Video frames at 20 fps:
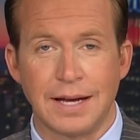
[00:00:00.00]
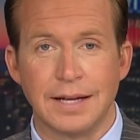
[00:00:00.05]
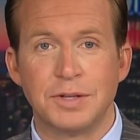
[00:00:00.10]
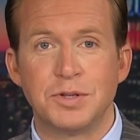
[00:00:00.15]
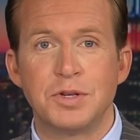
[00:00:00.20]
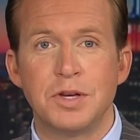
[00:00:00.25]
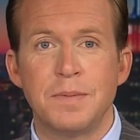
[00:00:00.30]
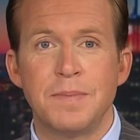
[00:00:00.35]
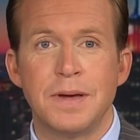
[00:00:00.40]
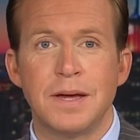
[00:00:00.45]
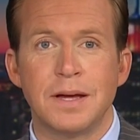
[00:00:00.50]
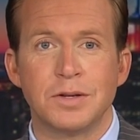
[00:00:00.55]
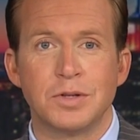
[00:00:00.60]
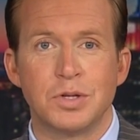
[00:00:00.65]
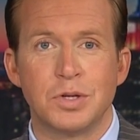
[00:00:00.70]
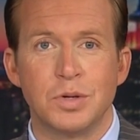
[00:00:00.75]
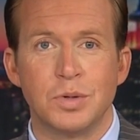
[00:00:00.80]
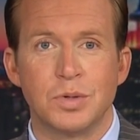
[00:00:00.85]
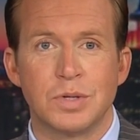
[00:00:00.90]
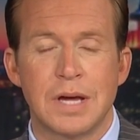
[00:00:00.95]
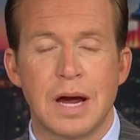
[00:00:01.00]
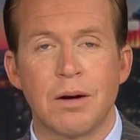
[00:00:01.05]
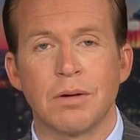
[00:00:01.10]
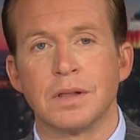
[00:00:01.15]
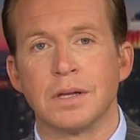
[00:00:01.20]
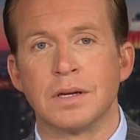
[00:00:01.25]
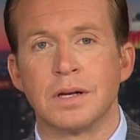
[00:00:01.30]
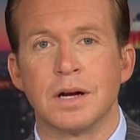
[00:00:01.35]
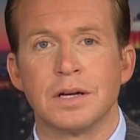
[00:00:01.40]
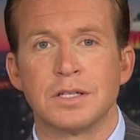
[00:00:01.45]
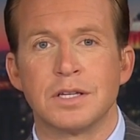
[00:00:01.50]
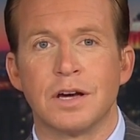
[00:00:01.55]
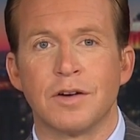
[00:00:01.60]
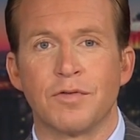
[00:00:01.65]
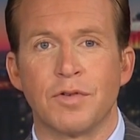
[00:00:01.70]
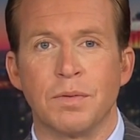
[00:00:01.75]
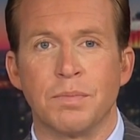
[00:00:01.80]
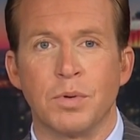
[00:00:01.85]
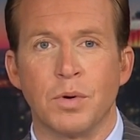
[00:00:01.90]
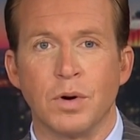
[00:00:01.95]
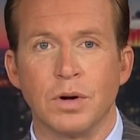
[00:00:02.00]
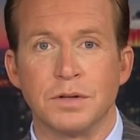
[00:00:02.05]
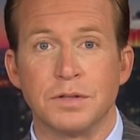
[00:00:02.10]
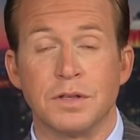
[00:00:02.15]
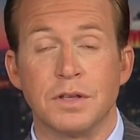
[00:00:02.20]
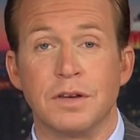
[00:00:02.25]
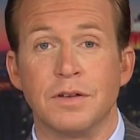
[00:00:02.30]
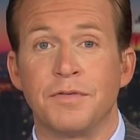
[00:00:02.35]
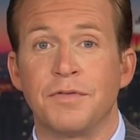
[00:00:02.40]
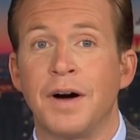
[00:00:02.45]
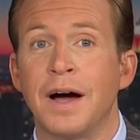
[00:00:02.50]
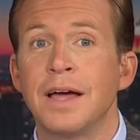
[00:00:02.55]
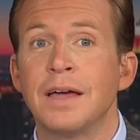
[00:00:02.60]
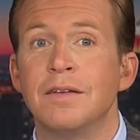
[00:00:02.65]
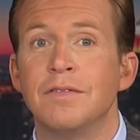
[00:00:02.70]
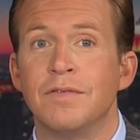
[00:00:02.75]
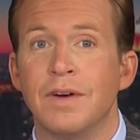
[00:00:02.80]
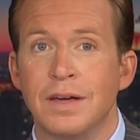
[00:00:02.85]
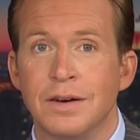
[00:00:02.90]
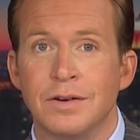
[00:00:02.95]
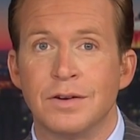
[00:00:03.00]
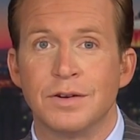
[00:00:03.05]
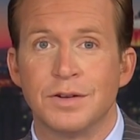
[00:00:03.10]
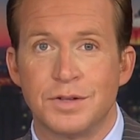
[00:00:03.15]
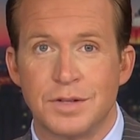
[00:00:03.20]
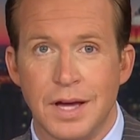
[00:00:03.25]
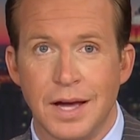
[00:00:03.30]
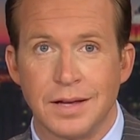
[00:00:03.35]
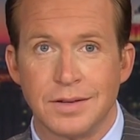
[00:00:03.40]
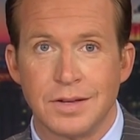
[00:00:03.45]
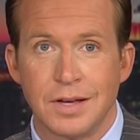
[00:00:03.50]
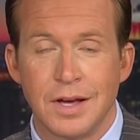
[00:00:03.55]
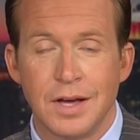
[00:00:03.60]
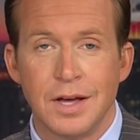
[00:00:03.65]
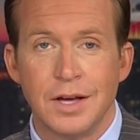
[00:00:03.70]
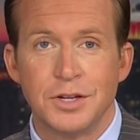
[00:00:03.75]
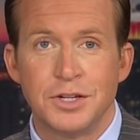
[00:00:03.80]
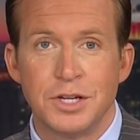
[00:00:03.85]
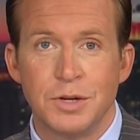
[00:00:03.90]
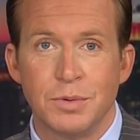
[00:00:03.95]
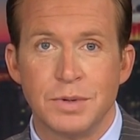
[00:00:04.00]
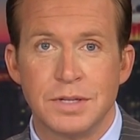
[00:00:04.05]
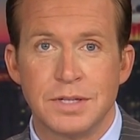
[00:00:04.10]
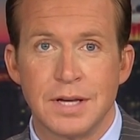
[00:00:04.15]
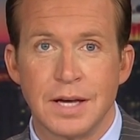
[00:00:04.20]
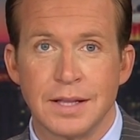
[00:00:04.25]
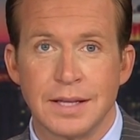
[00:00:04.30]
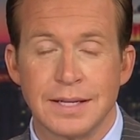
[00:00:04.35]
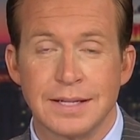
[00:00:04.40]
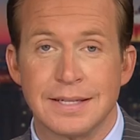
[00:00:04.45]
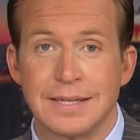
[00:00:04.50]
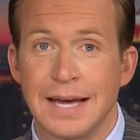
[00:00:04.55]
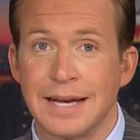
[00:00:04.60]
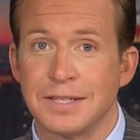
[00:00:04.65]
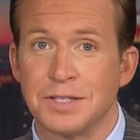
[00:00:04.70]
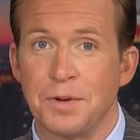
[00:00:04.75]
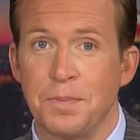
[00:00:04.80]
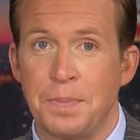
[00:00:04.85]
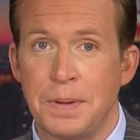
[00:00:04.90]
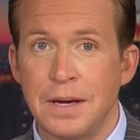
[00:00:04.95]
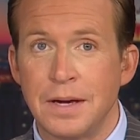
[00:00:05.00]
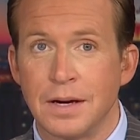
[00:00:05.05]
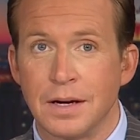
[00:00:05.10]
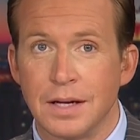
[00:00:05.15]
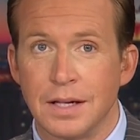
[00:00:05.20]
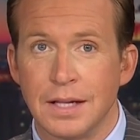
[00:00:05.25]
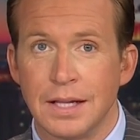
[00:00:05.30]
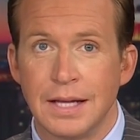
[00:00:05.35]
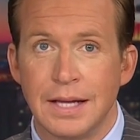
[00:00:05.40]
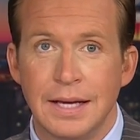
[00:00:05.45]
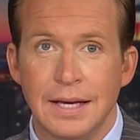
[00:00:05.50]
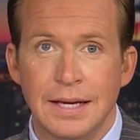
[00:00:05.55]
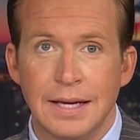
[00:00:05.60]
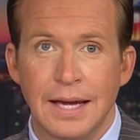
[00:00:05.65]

As CBS 2's Carolyn Gusoff reports, the defiant vendor says she was selling sex appeal